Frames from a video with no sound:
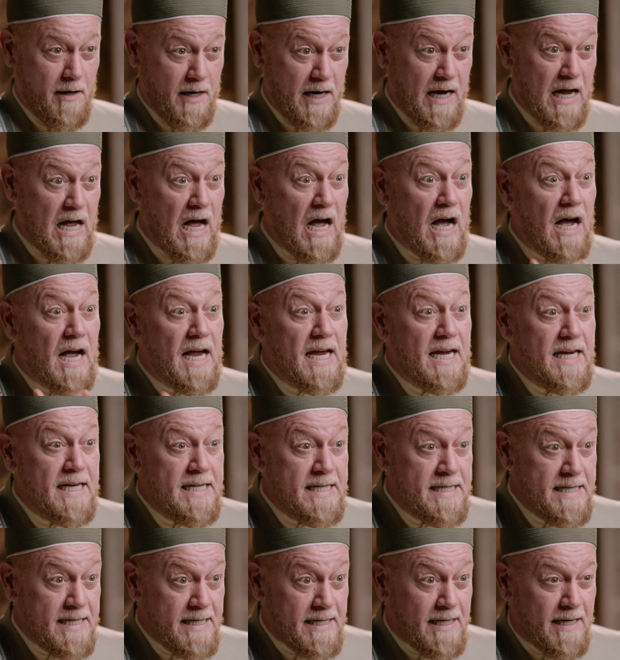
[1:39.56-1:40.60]

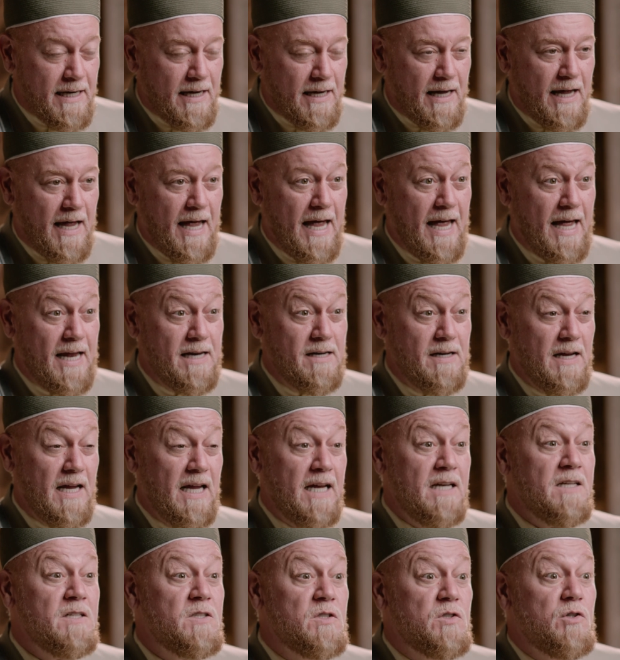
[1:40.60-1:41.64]
kind, and
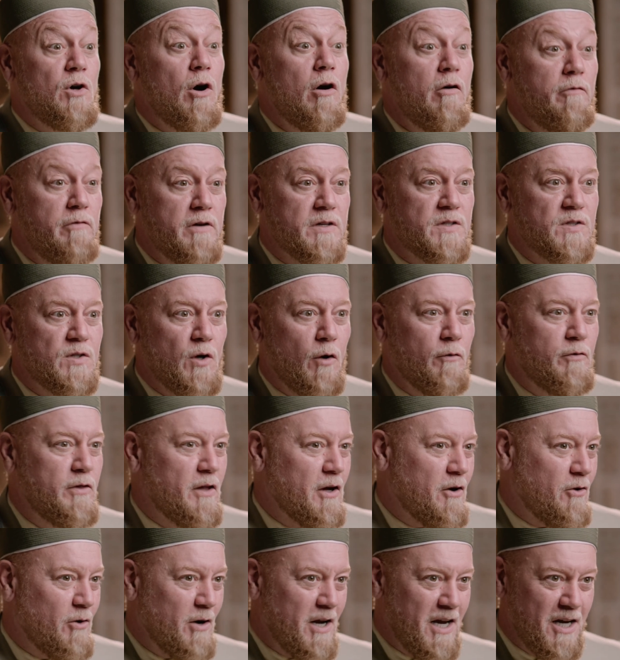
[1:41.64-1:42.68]
in service of the
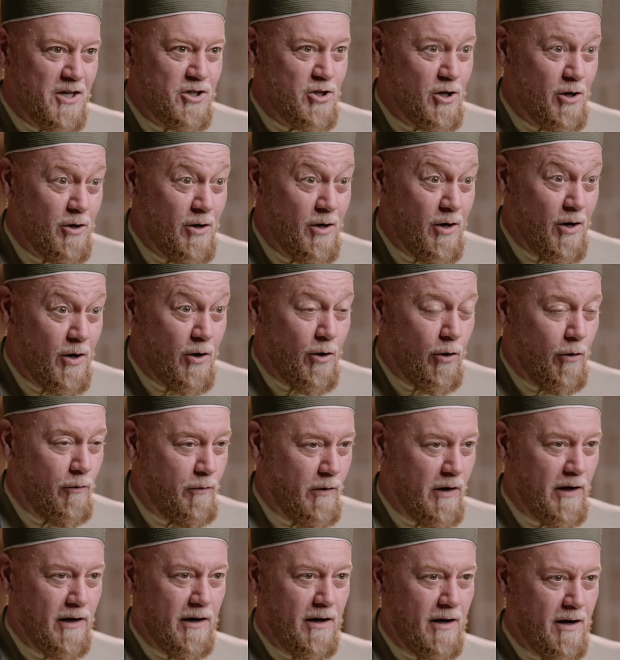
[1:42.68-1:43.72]
creation of
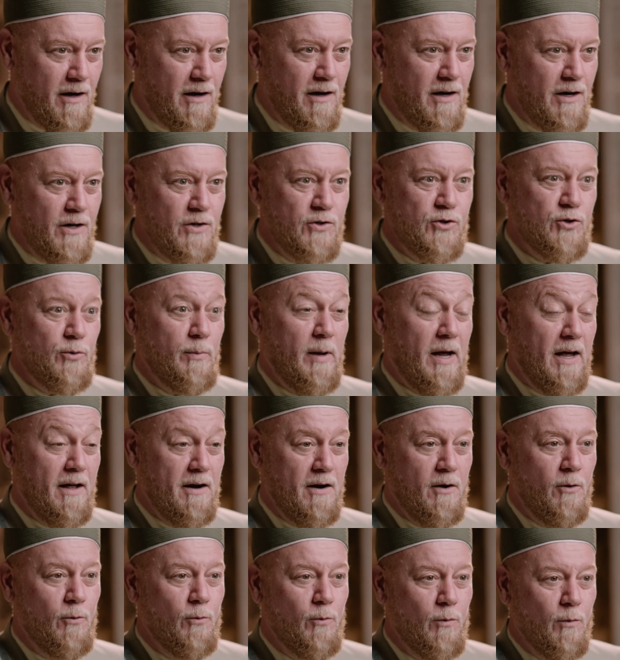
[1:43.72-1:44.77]
Allah
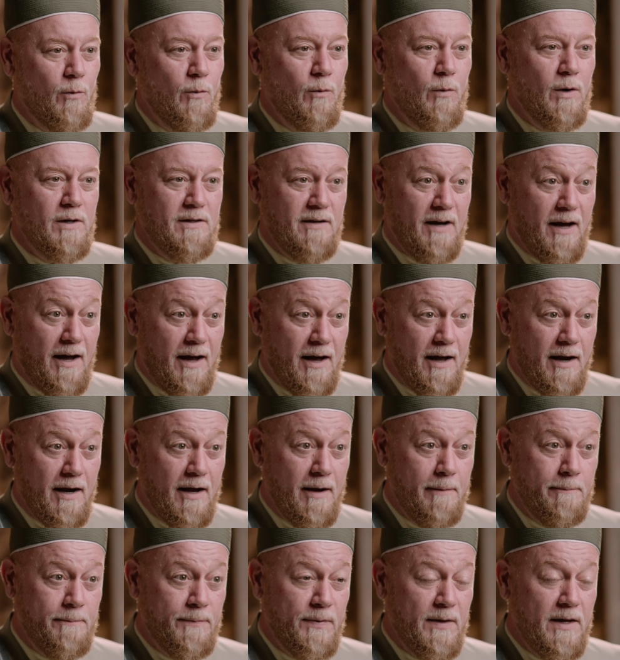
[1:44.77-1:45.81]
subhanahu wa
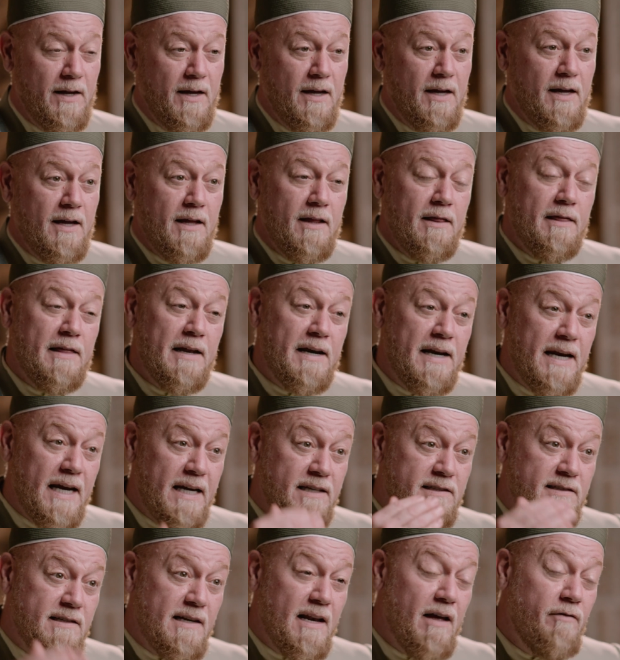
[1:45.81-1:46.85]
ta'ala. The
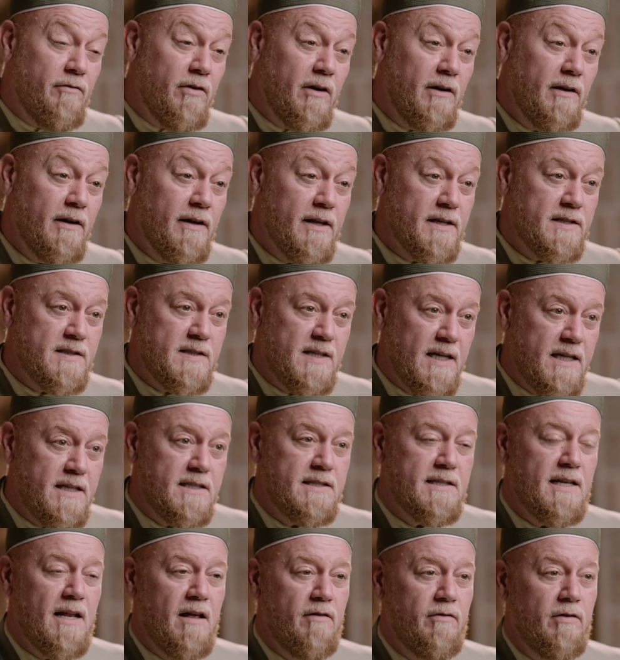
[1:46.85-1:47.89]
next level, the
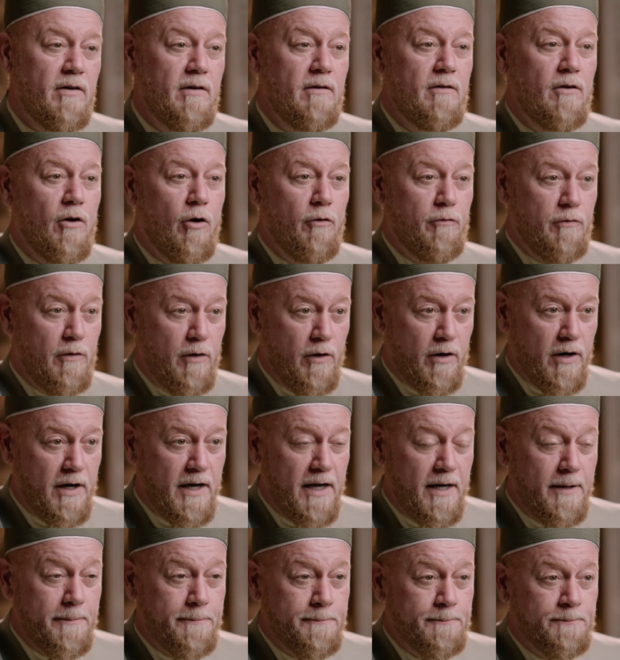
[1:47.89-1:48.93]
sixth level of
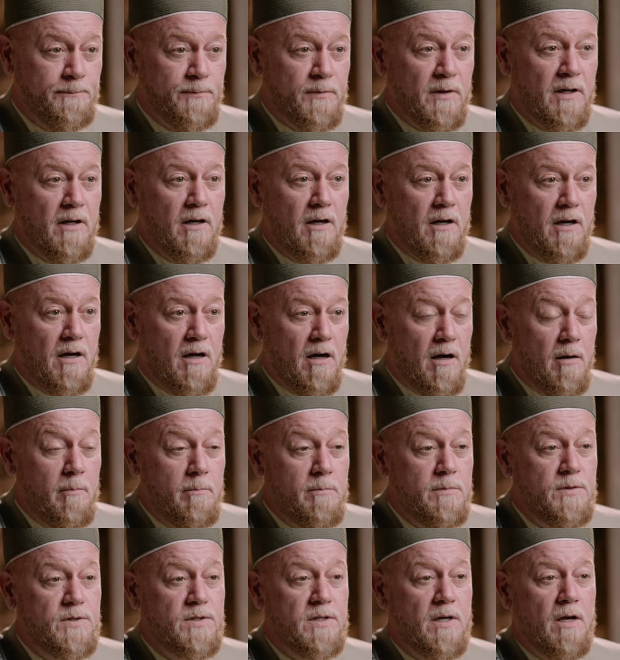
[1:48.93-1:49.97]
learning,
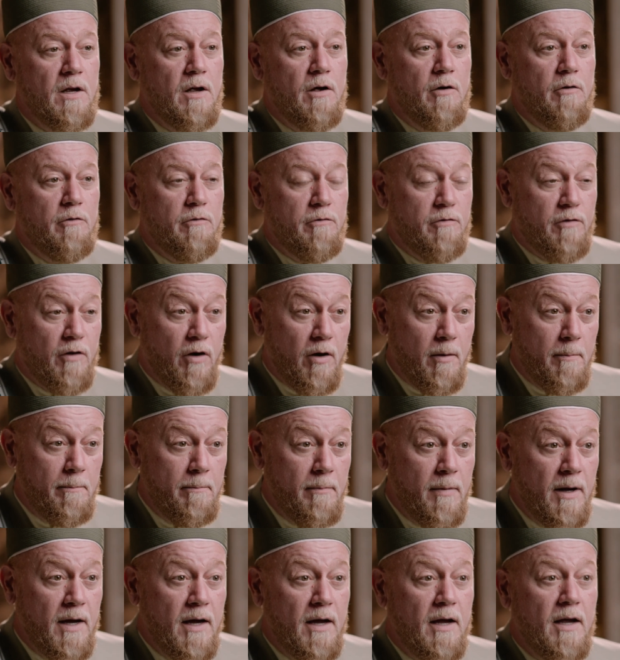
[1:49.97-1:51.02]
comes
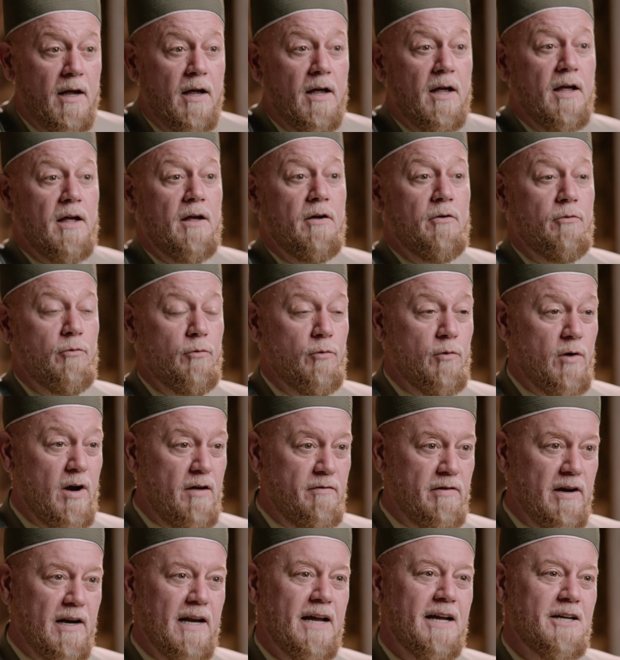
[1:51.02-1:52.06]
from
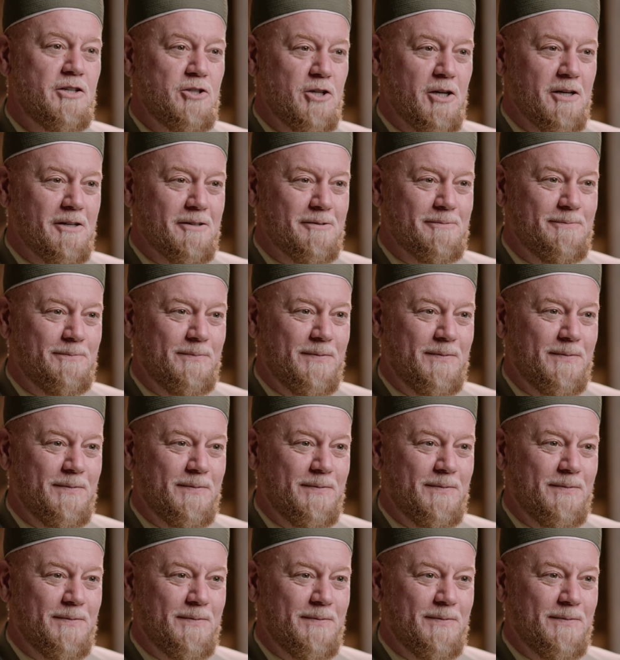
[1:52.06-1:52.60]
revelation.